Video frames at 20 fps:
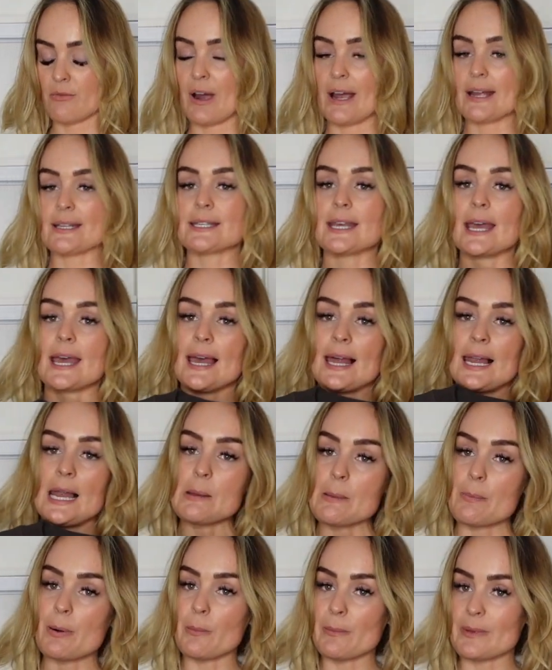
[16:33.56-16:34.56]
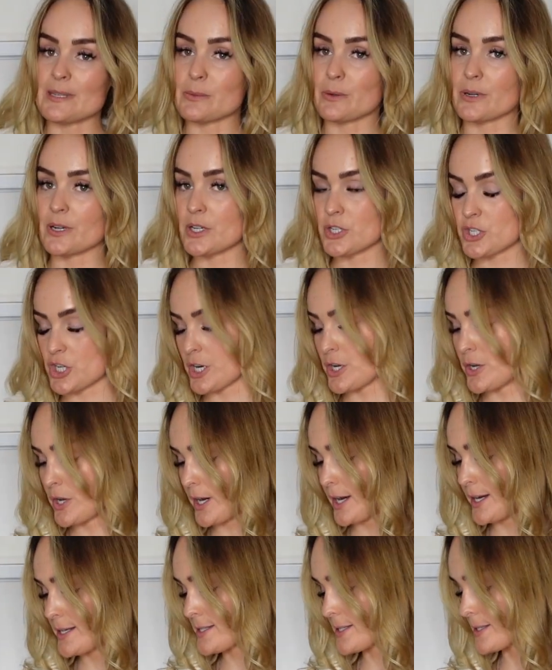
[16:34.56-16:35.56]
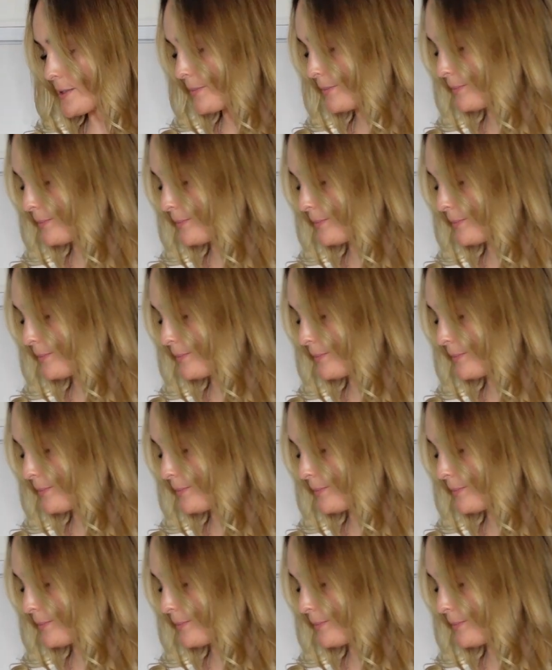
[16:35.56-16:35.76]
Right, let me pop this one on and show you guys.